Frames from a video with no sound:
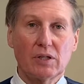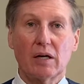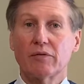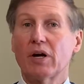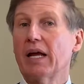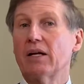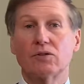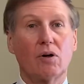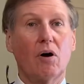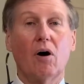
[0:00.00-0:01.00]
of our hands.
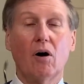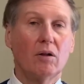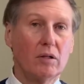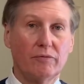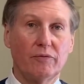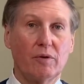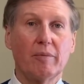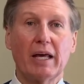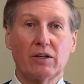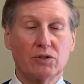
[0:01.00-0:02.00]
All of the
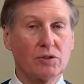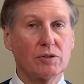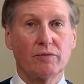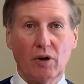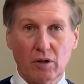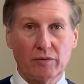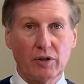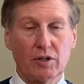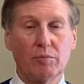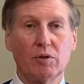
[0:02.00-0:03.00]
managers of all of our
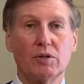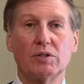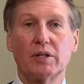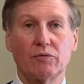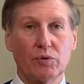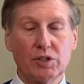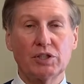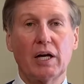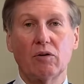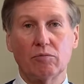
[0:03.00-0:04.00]
communities have reached
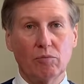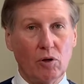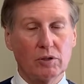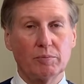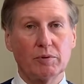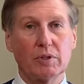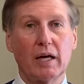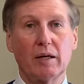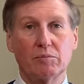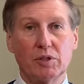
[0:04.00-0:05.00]
out multiple
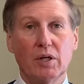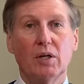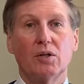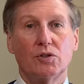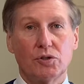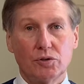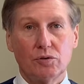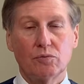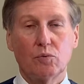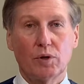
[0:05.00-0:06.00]
times
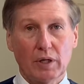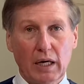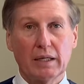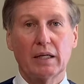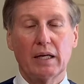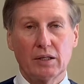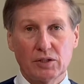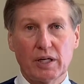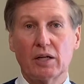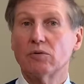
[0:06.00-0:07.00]
to work on getting
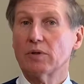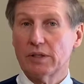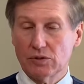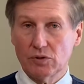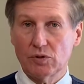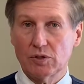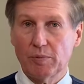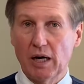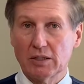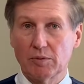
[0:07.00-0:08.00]
scheduled as soon as
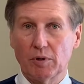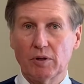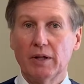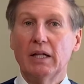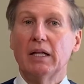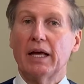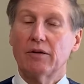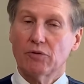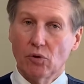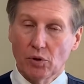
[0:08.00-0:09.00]
possible. And
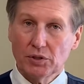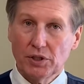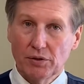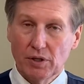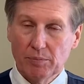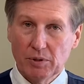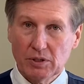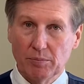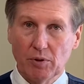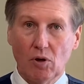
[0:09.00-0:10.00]
of course, here at
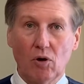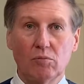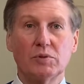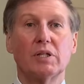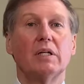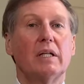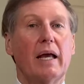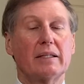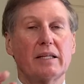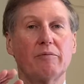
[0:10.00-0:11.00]
Episcopal Homes,
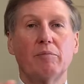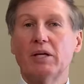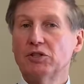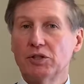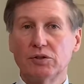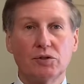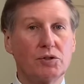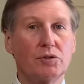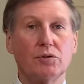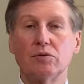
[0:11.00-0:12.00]
as I've mentioned
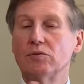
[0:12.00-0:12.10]
to